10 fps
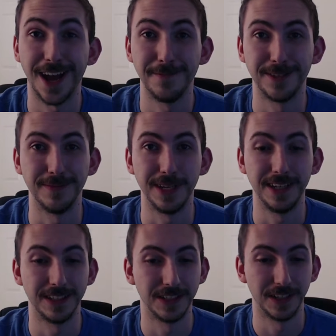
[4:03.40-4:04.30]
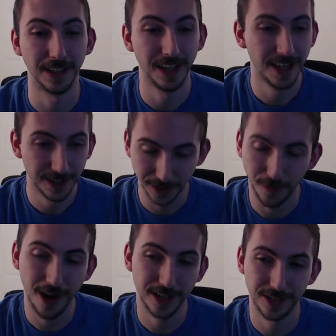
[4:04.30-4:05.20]
to me to to
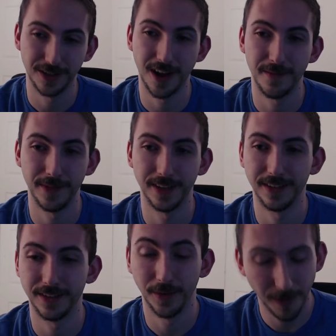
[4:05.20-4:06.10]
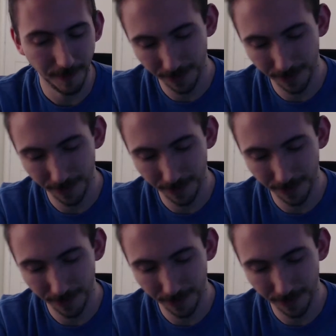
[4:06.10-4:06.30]
watch your comment to watch